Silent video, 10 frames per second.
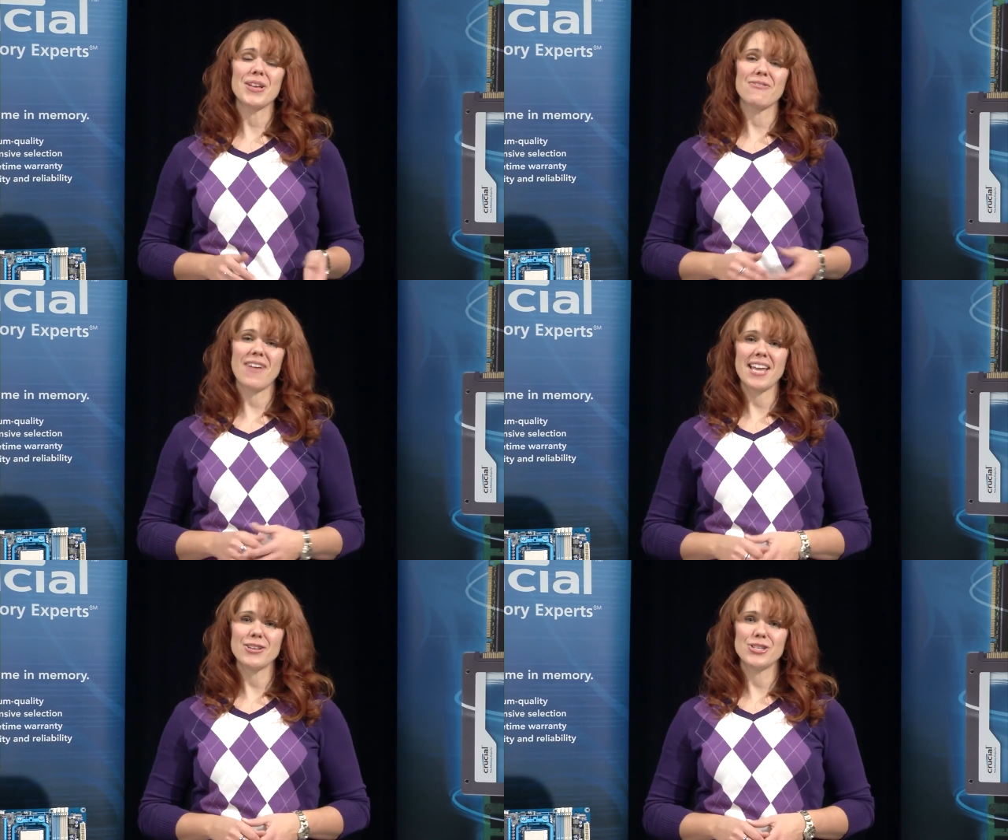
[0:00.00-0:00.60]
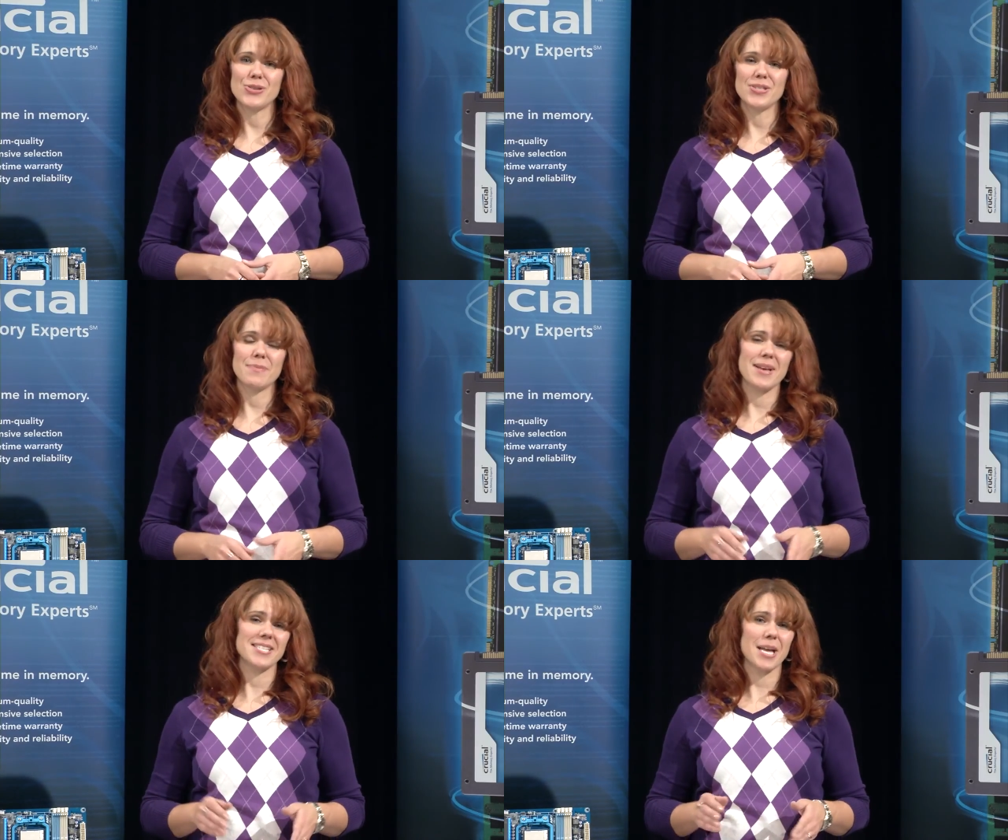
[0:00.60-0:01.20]
can find and choose the
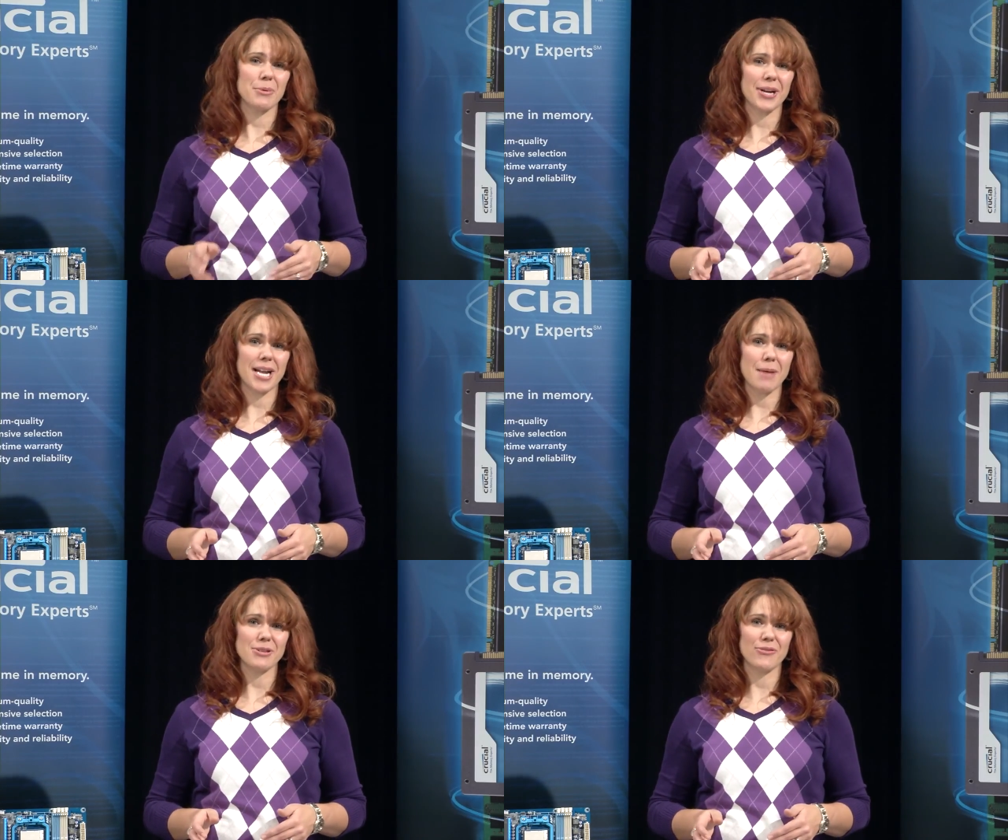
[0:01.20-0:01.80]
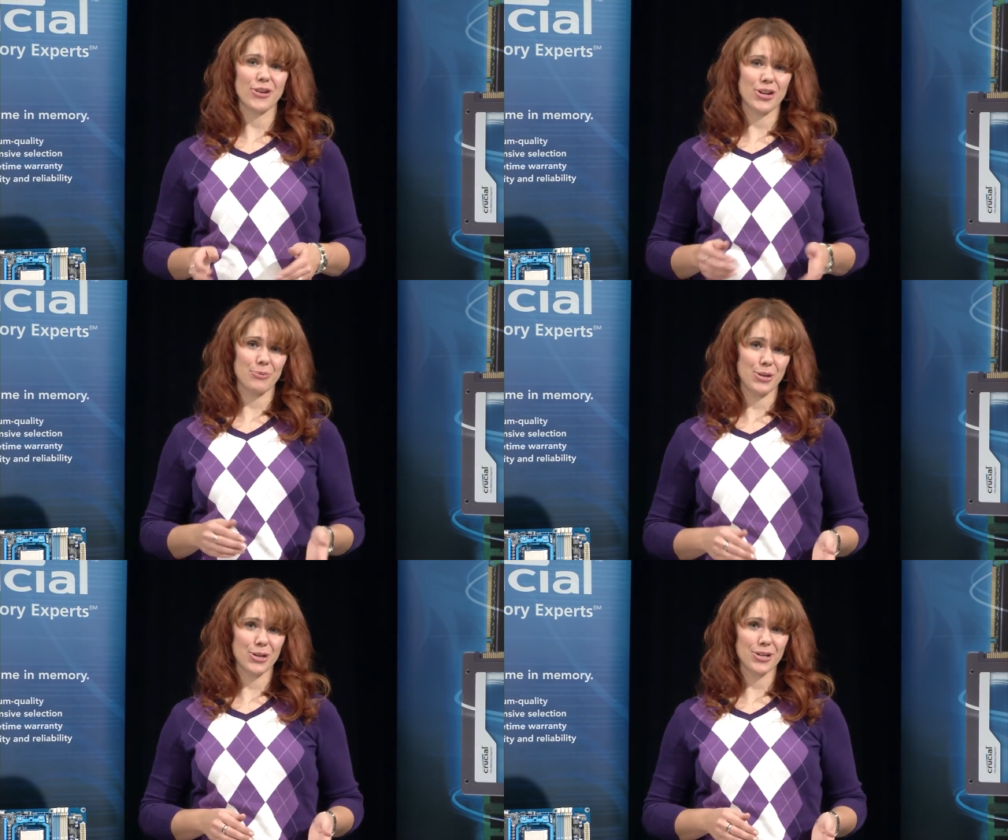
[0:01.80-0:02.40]
best upgrade option for your
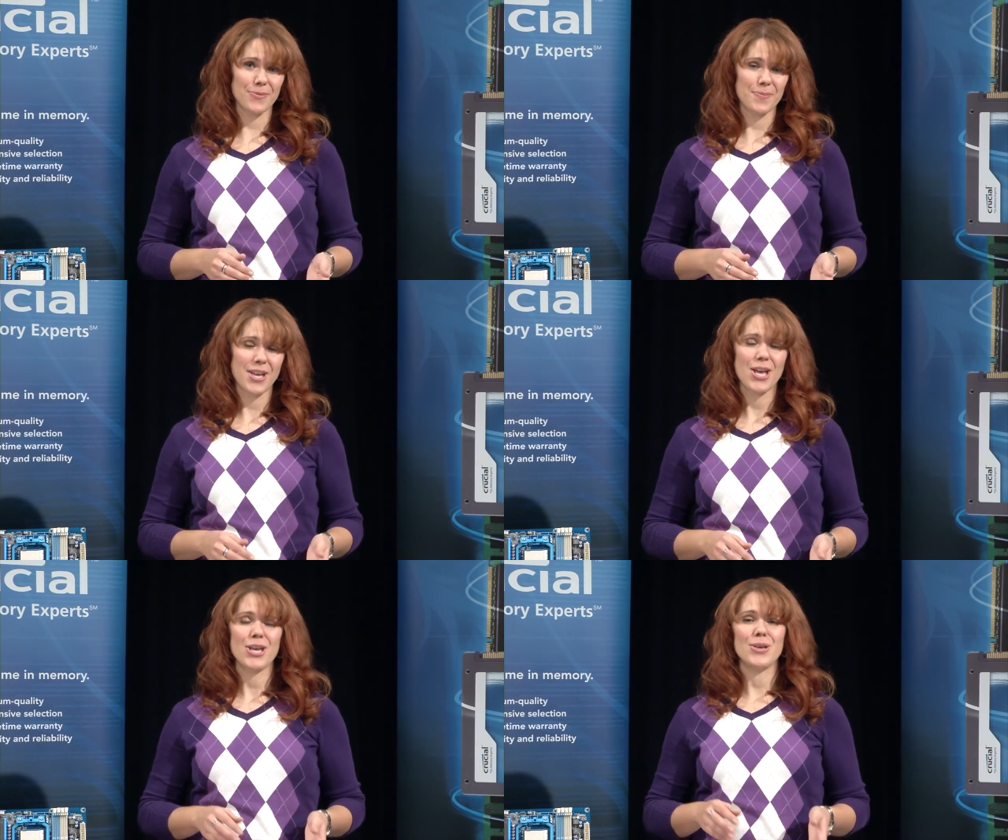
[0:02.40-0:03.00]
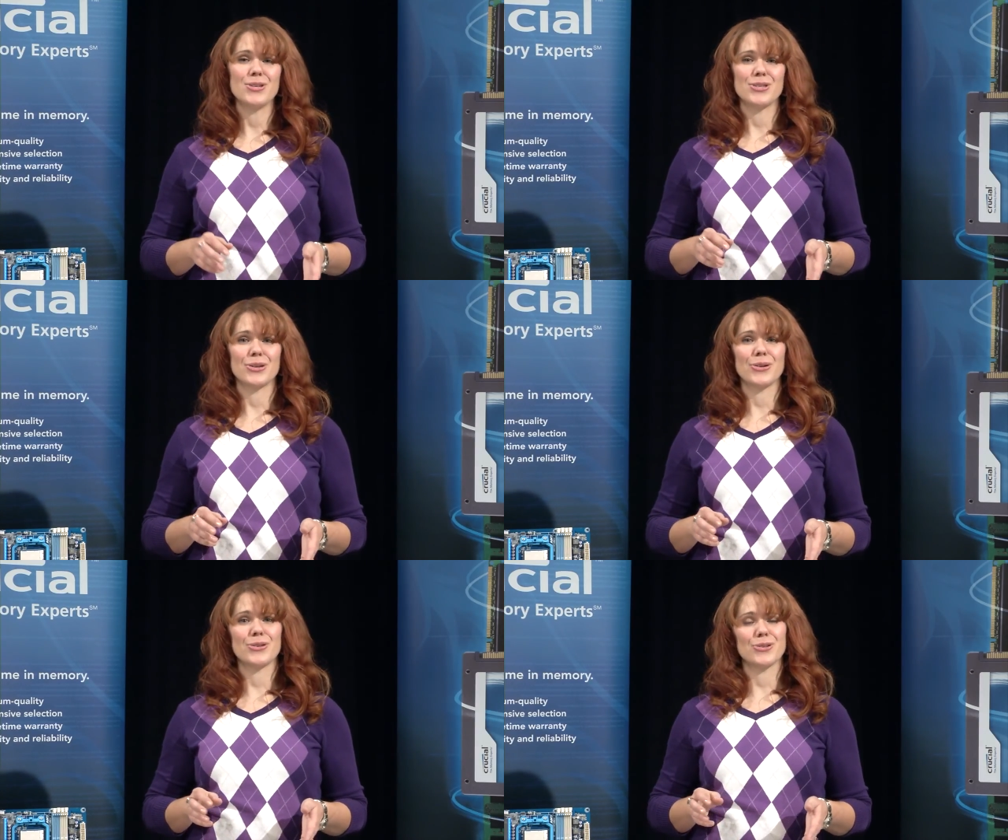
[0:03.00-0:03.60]
computer using the
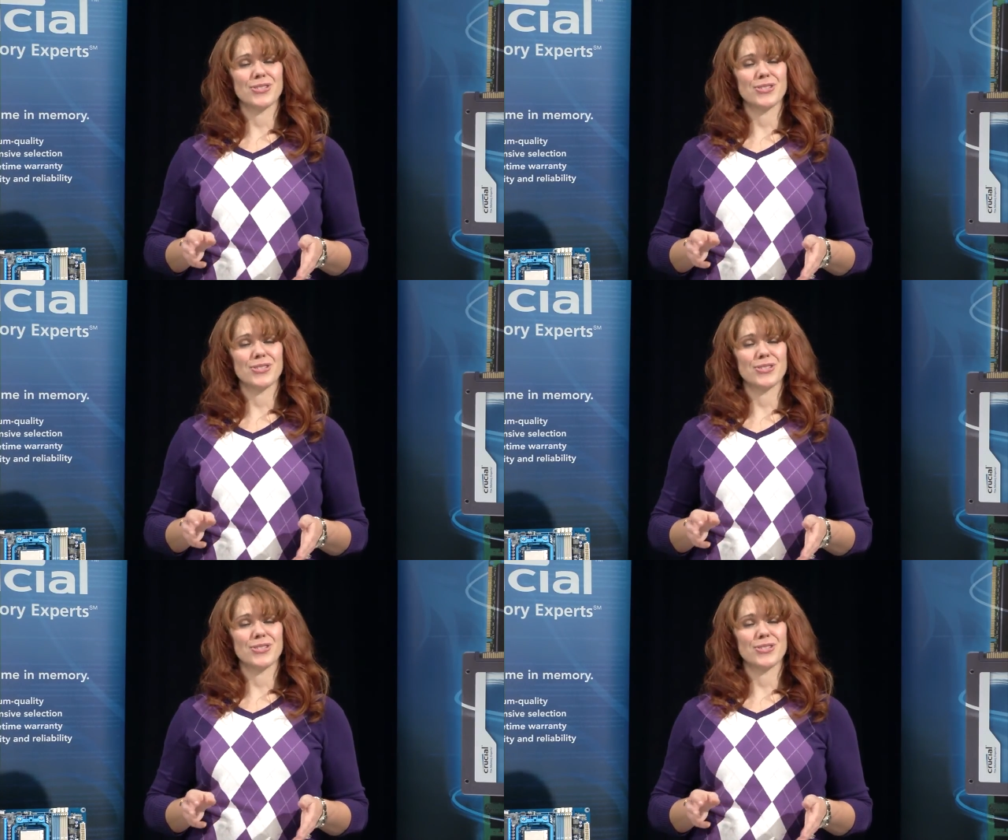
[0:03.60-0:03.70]
Crucial